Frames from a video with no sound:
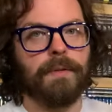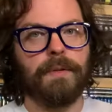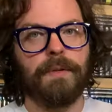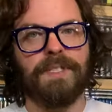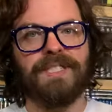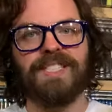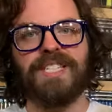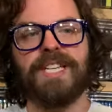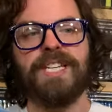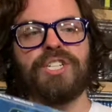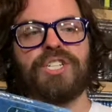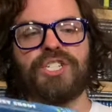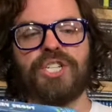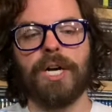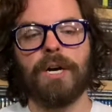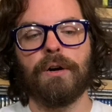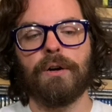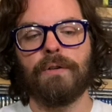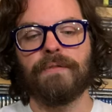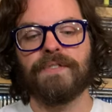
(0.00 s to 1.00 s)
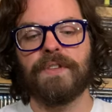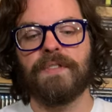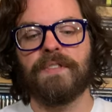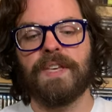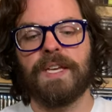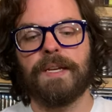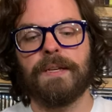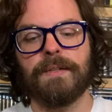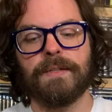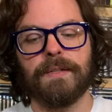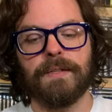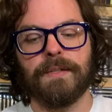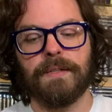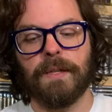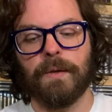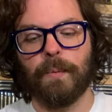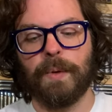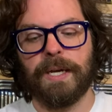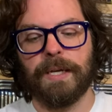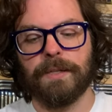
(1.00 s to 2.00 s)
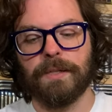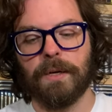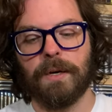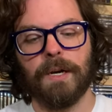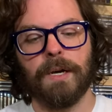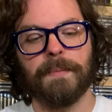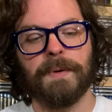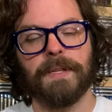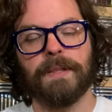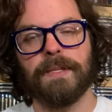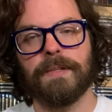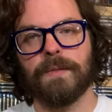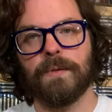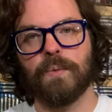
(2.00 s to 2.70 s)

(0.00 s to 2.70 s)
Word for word: deshelved these so that we could talk about these.